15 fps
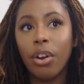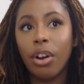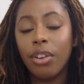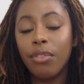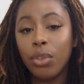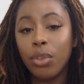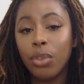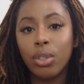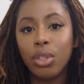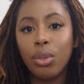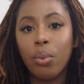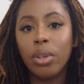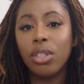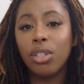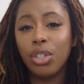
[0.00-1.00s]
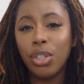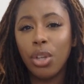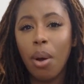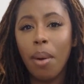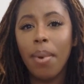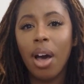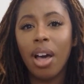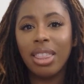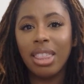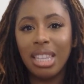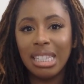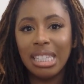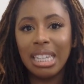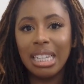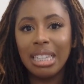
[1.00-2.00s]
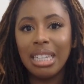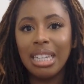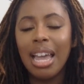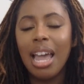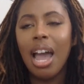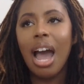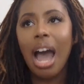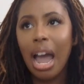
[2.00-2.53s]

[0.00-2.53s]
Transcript: or influencer wants to show up authentically,